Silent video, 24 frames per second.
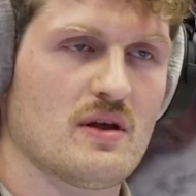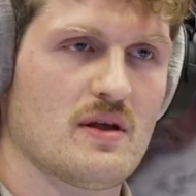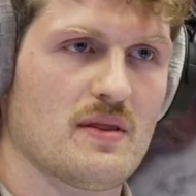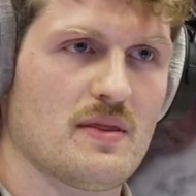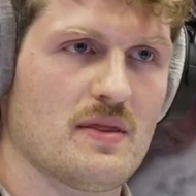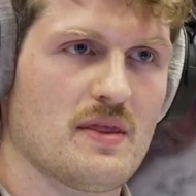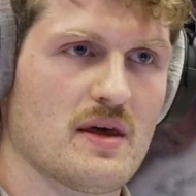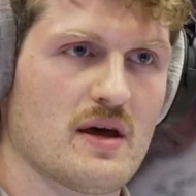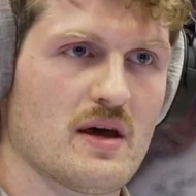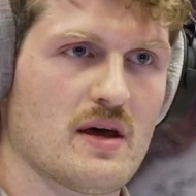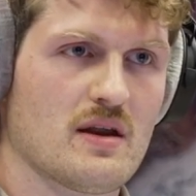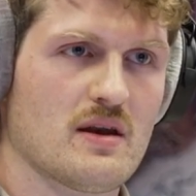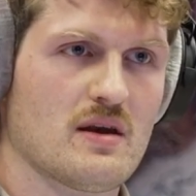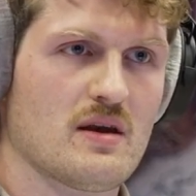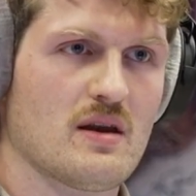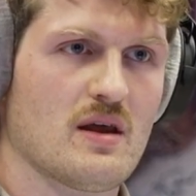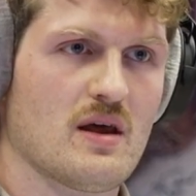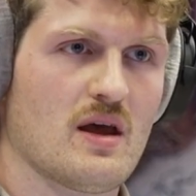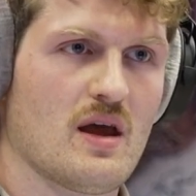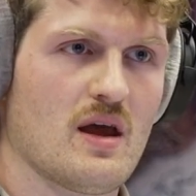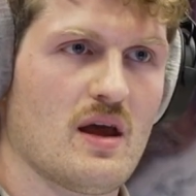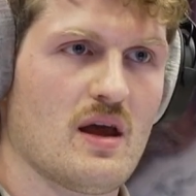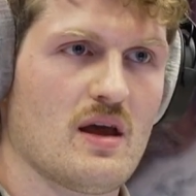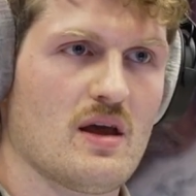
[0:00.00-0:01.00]
then
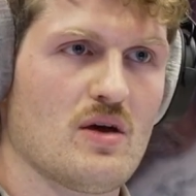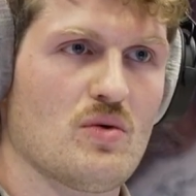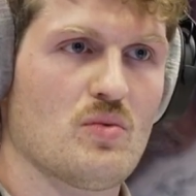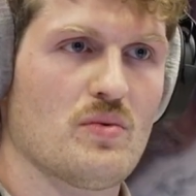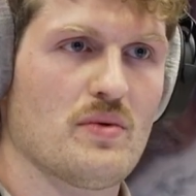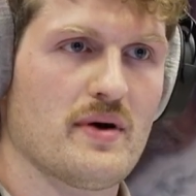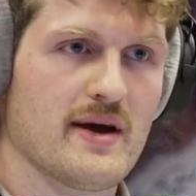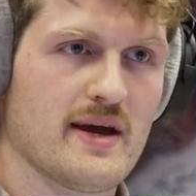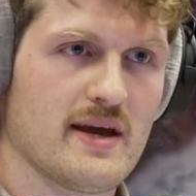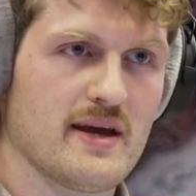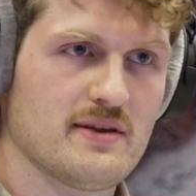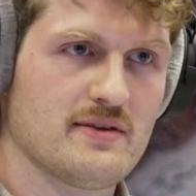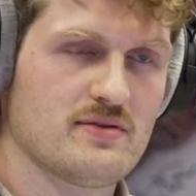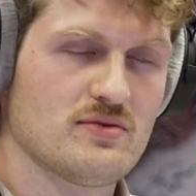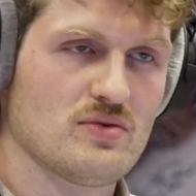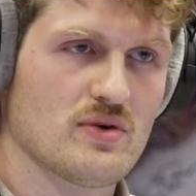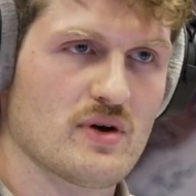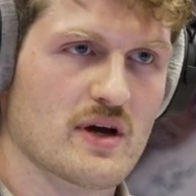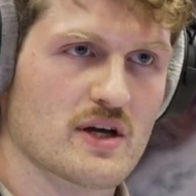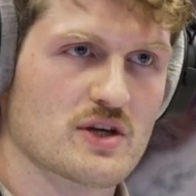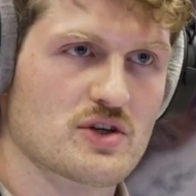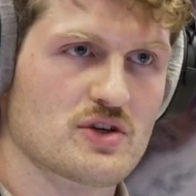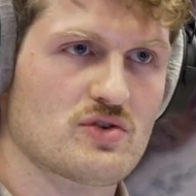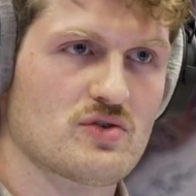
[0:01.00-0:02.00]
a way to
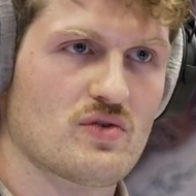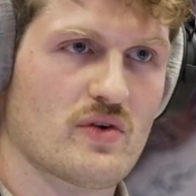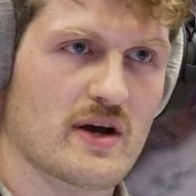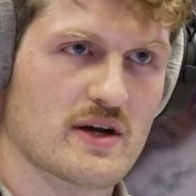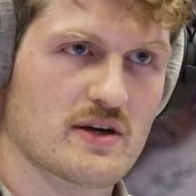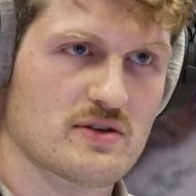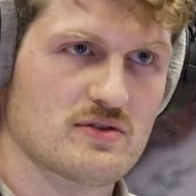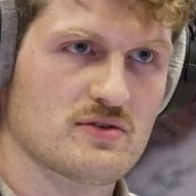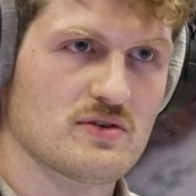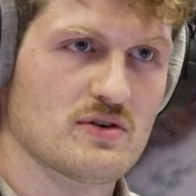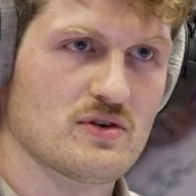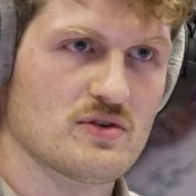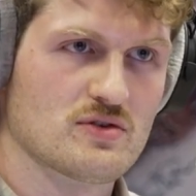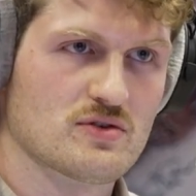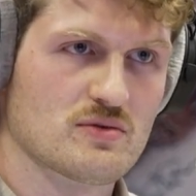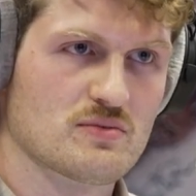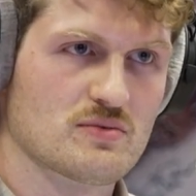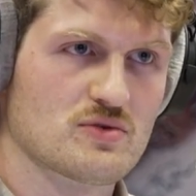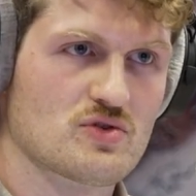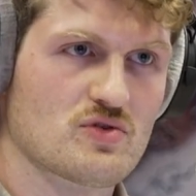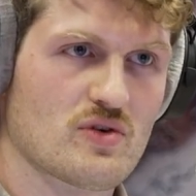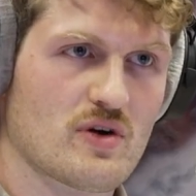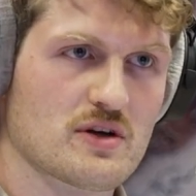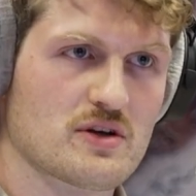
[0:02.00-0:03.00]
extract still
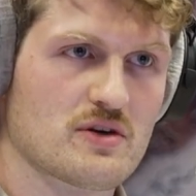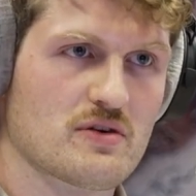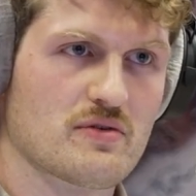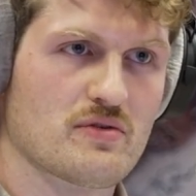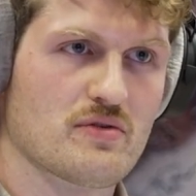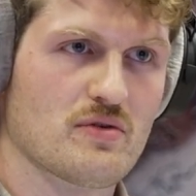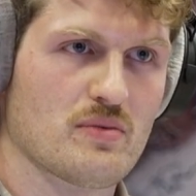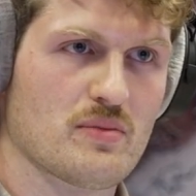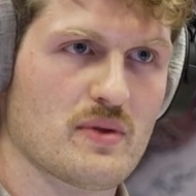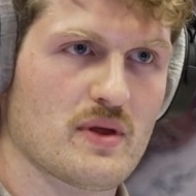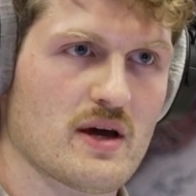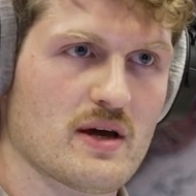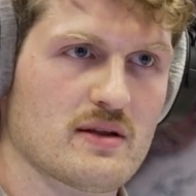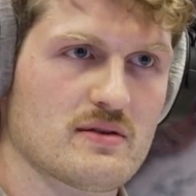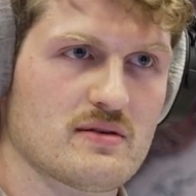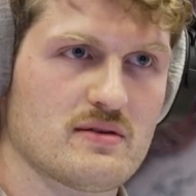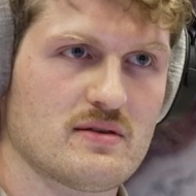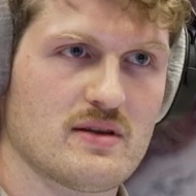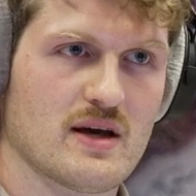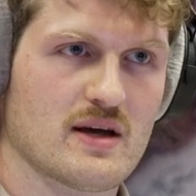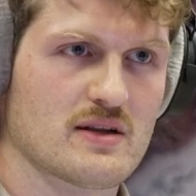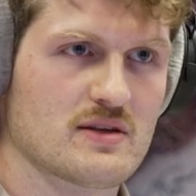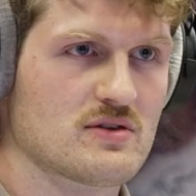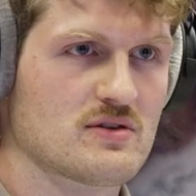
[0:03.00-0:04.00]
some structure from that,
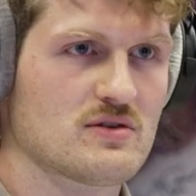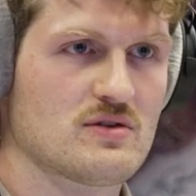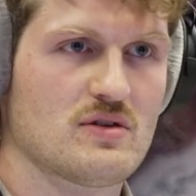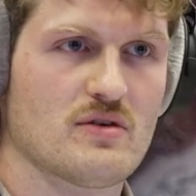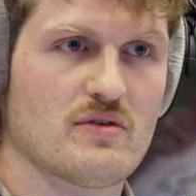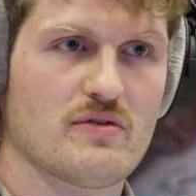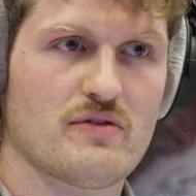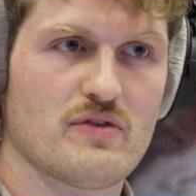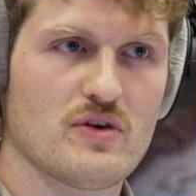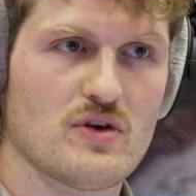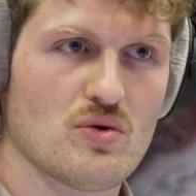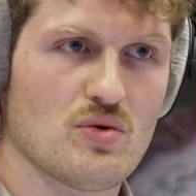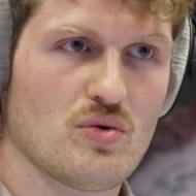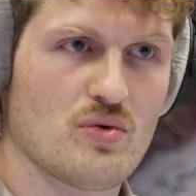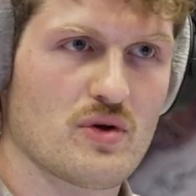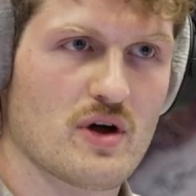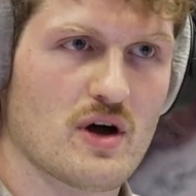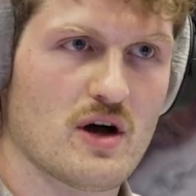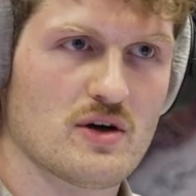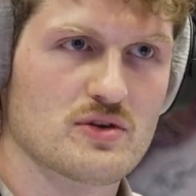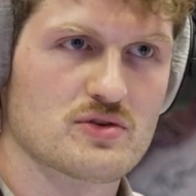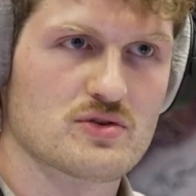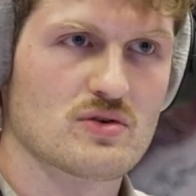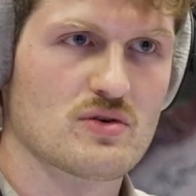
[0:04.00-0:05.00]
that's the field
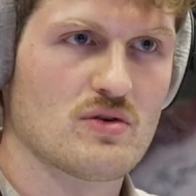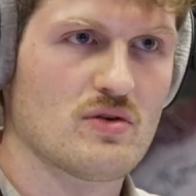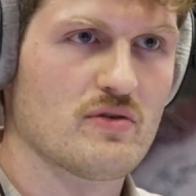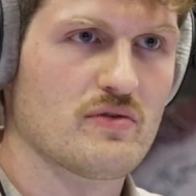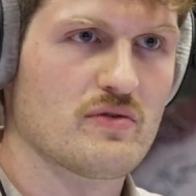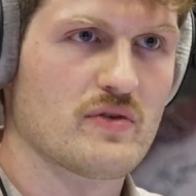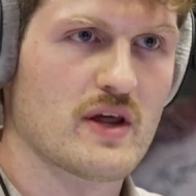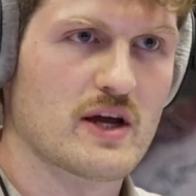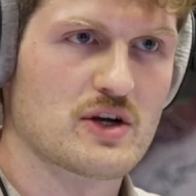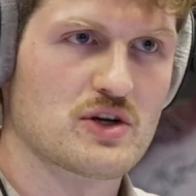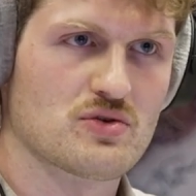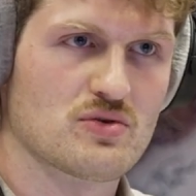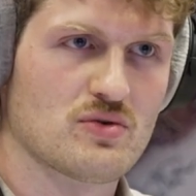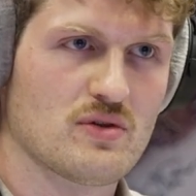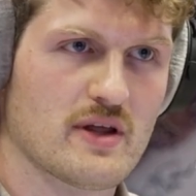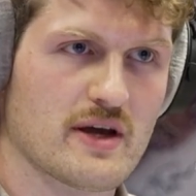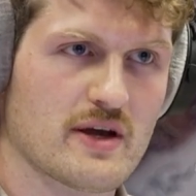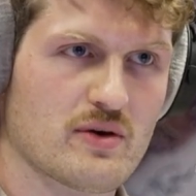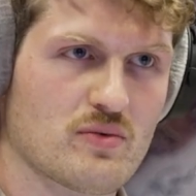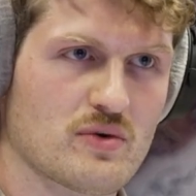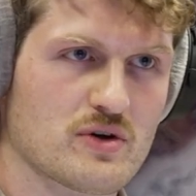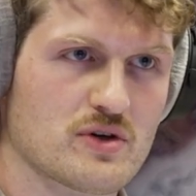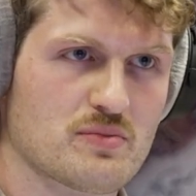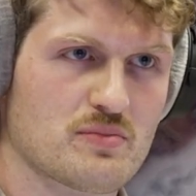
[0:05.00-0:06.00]
also of natural
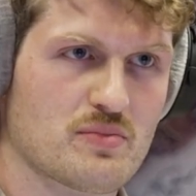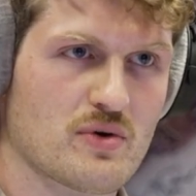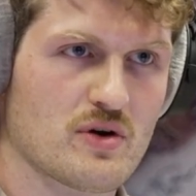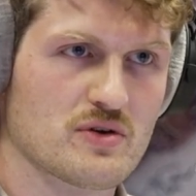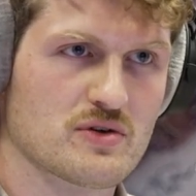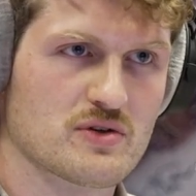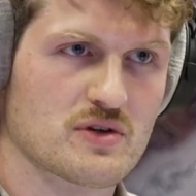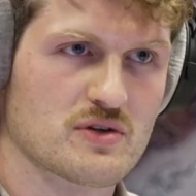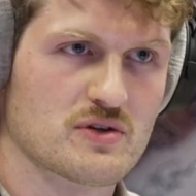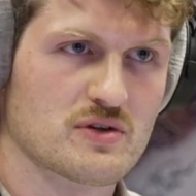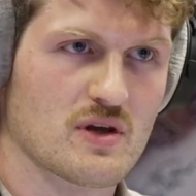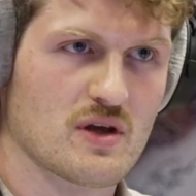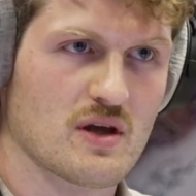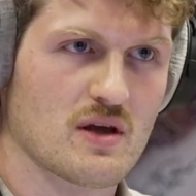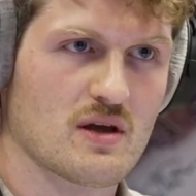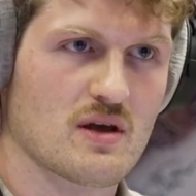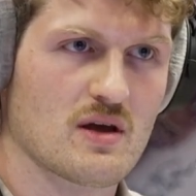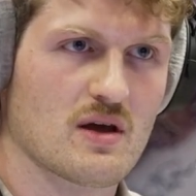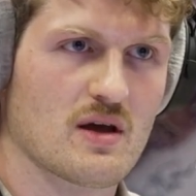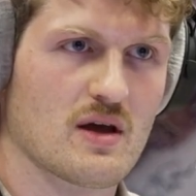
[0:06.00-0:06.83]
language processing.